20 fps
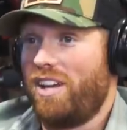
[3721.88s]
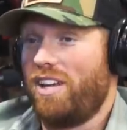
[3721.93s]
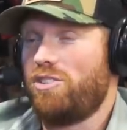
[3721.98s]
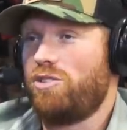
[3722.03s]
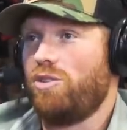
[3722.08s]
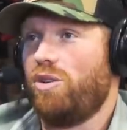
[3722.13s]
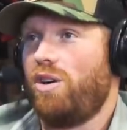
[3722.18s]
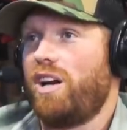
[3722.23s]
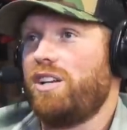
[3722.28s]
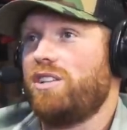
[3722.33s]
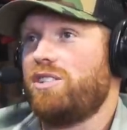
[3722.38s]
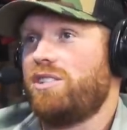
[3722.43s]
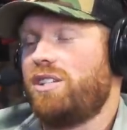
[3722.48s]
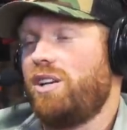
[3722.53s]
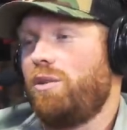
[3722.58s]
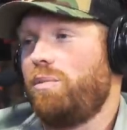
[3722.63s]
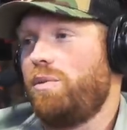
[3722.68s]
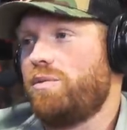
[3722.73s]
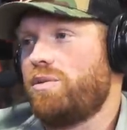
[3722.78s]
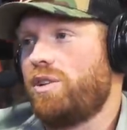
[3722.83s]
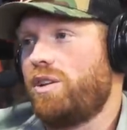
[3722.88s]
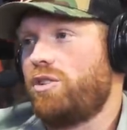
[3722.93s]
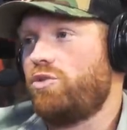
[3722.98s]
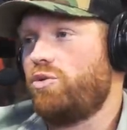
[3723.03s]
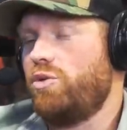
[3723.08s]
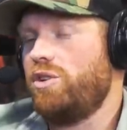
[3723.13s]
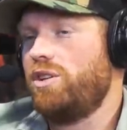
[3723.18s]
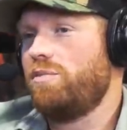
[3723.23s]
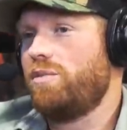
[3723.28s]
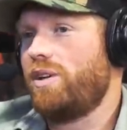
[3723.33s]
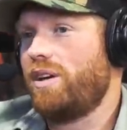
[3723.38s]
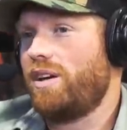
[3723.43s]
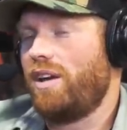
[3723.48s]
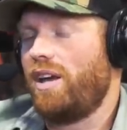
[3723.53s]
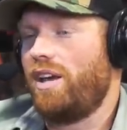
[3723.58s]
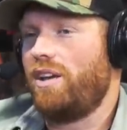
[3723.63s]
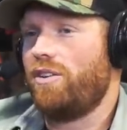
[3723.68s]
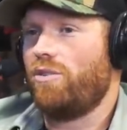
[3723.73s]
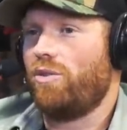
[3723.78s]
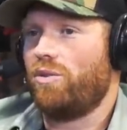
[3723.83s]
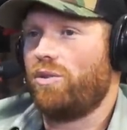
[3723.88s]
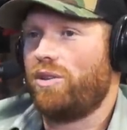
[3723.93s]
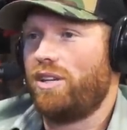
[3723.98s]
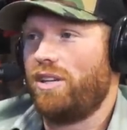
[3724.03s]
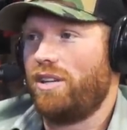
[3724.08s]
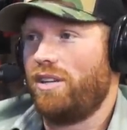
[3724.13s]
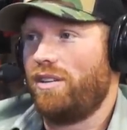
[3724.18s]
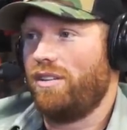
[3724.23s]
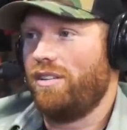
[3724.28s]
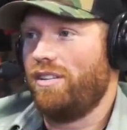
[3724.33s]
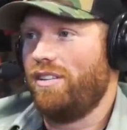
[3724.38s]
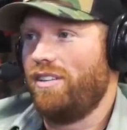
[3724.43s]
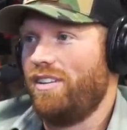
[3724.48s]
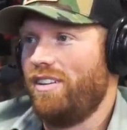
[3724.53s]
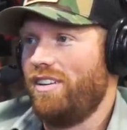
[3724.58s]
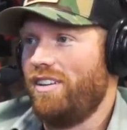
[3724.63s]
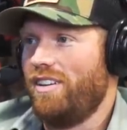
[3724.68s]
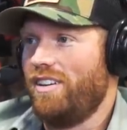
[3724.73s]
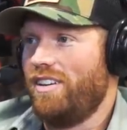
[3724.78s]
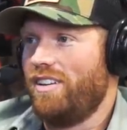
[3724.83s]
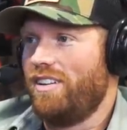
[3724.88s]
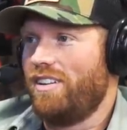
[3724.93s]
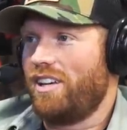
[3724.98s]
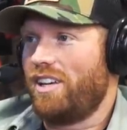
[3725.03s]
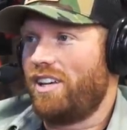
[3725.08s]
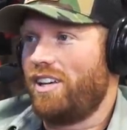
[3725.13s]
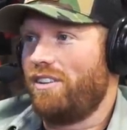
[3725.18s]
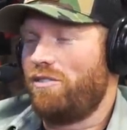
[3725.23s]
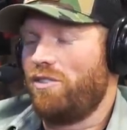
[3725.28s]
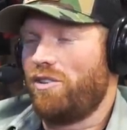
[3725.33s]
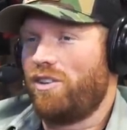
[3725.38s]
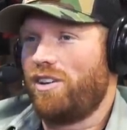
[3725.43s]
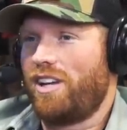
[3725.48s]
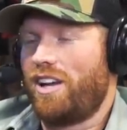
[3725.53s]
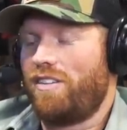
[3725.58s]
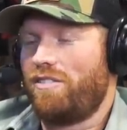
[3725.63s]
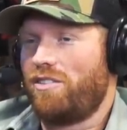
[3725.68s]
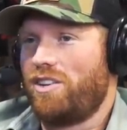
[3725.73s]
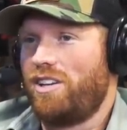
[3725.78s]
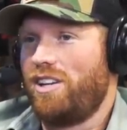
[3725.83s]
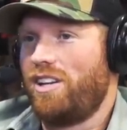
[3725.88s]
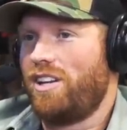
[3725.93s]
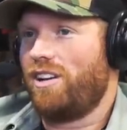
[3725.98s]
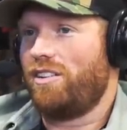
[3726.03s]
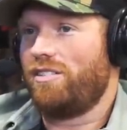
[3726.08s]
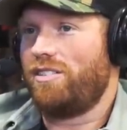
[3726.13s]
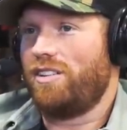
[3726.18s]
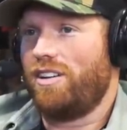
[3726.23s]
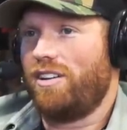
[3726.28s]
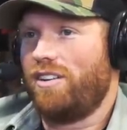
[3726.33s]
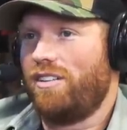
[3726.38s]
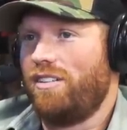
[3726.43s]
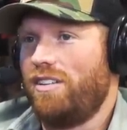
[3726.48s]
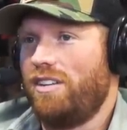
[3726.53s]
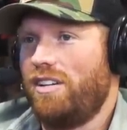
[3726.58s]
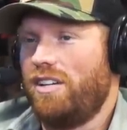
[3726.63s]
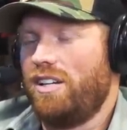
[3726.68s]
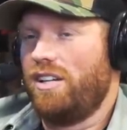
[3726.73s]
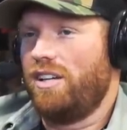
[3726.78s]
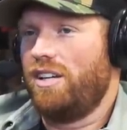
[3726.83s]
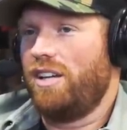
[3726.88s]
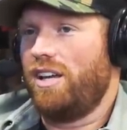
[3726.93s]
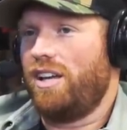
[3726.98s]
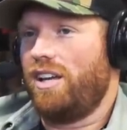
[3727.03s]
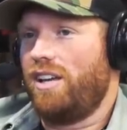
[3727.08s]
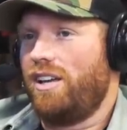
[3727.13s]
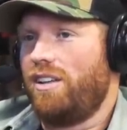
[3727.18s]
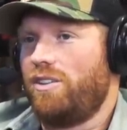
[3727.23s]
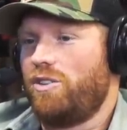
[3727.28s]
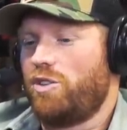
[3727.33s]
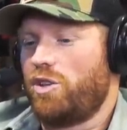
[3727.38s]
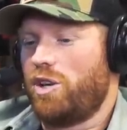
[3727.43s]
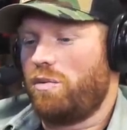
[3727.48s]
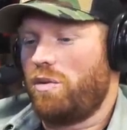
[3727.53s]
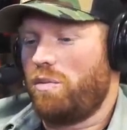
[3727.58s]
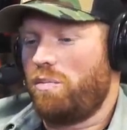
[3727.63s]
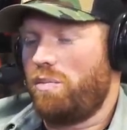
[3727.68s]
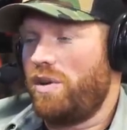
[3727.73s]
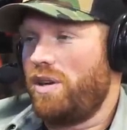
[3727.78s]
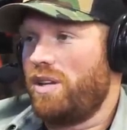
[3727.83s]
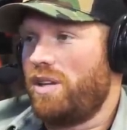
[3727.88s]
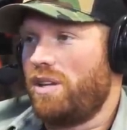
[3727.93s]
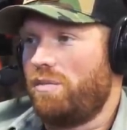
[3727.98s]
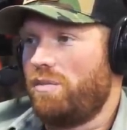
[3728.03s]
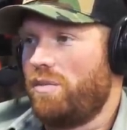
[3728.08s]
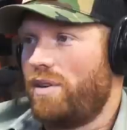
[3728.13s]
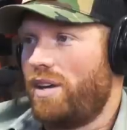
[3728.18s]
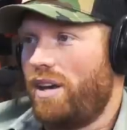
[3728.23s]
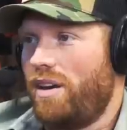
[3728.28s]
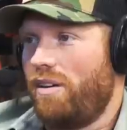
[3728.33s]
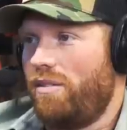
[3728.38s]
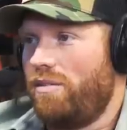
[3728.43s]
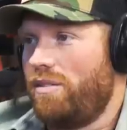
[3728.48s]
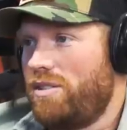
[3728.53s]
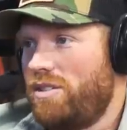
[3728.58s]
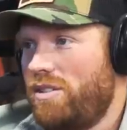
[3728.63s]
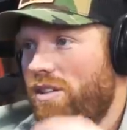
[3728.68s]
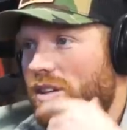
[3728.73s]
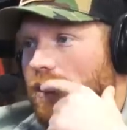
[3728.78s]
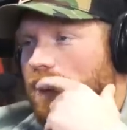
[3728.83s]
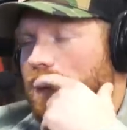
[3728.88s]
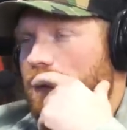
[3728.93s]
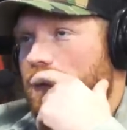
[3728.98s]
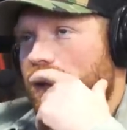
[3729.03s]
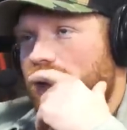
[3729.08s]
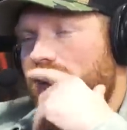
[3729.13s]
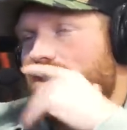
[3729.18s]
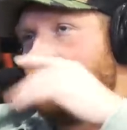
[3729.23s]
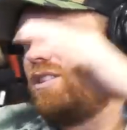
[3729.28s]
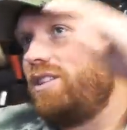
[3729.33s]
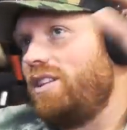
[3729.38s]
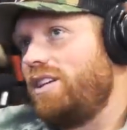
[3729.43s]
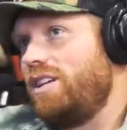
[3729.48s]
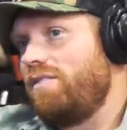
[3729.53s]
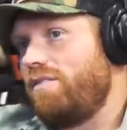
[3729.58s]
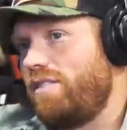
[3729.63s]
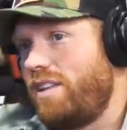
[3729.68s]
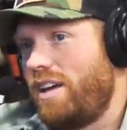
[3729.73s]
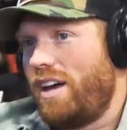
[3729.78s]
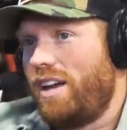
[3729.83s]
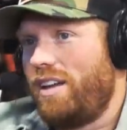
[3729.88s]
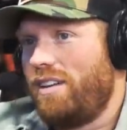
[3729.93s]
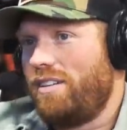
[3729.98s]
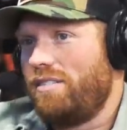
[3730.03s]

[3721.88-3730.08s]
And so I just tell people like treat them like an eight year old kid. Mm-hmm. Like if you're going to have your kid out there and there's going to be beating them down the sun, and it's like just think of that